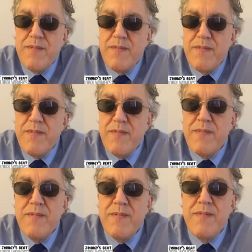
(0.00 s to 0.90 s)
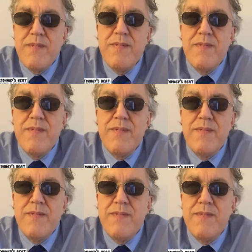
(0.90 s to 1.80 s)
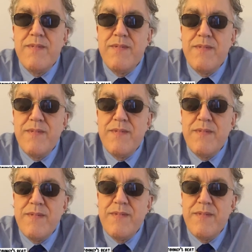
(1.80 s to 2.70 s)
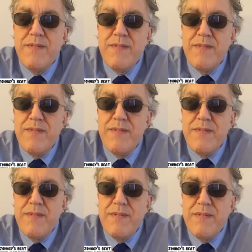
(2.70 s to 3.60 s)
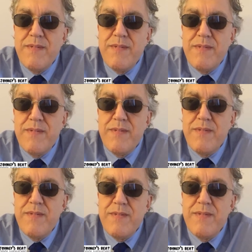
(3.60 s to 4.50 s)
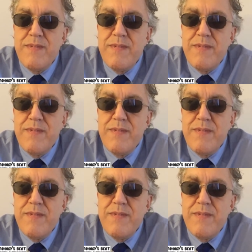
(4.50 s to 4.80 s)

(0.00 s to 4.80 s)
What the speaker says: [no speech]